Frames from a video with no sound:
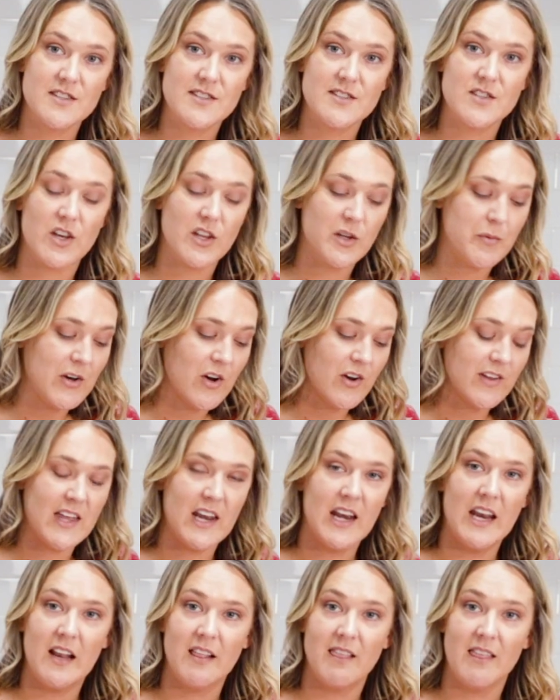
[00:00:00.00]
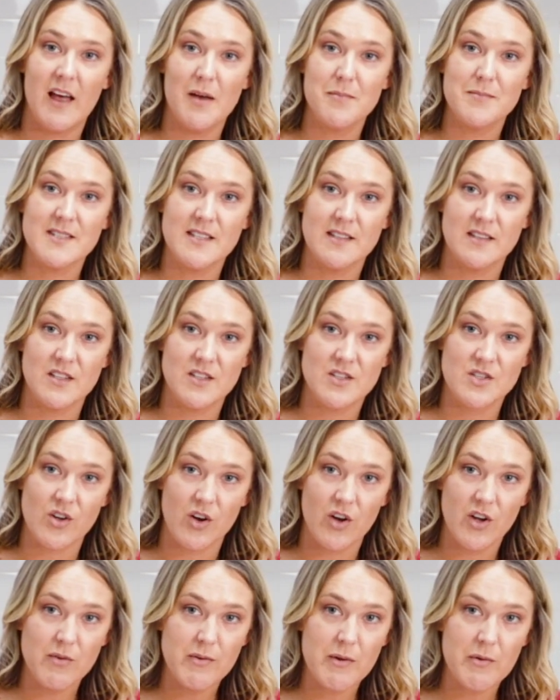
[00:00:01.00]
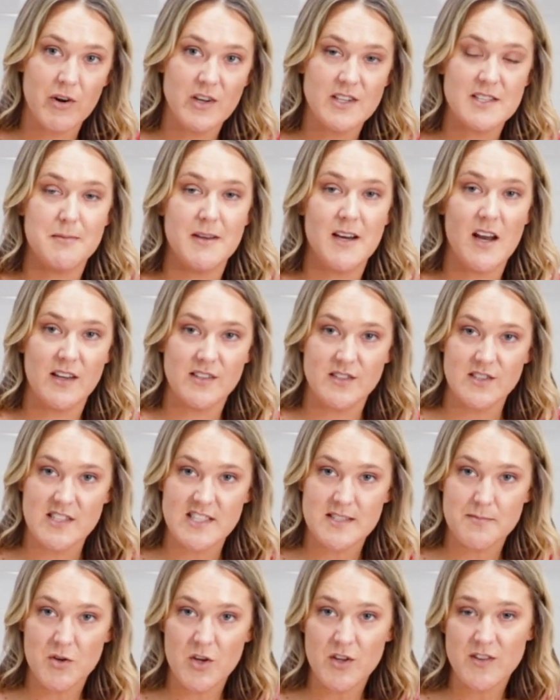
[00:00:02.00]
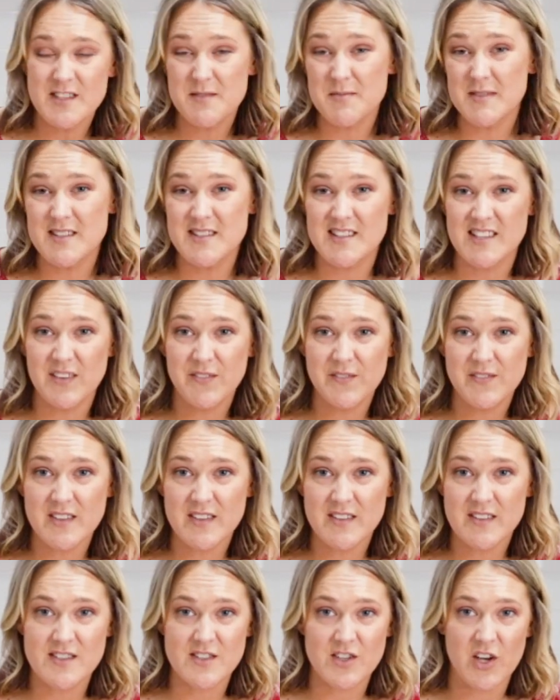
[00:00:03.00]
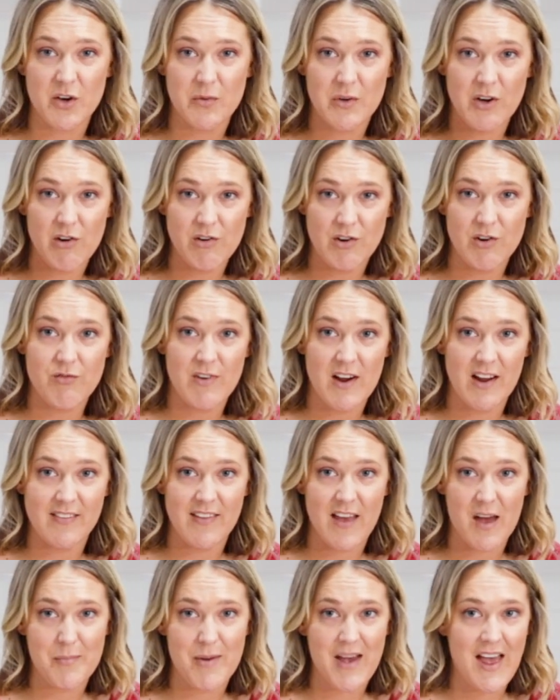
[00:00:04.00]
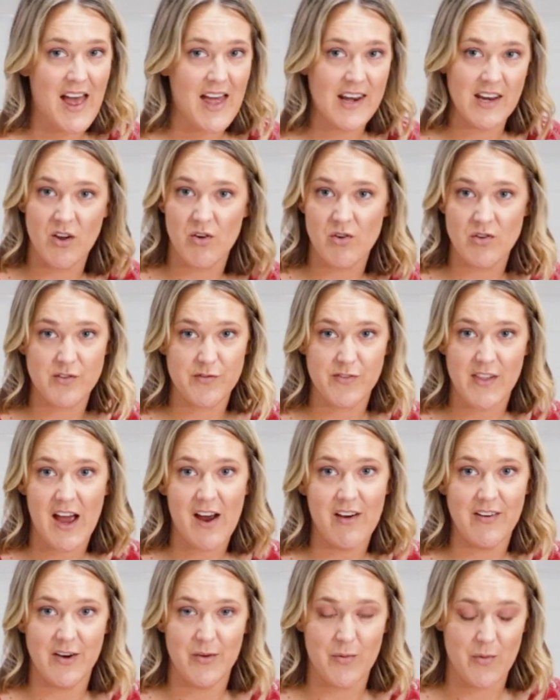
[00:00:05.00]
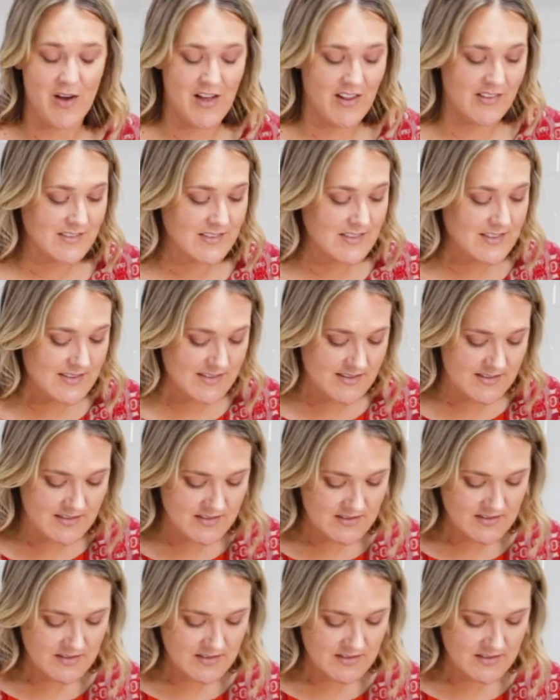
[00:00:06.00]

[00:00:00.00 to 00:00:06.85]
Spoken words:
just so that we don't get any lumps in the dough. We want it to be nice and smooth and sifted, so we don't want to wreck that by adding all the flour in at once.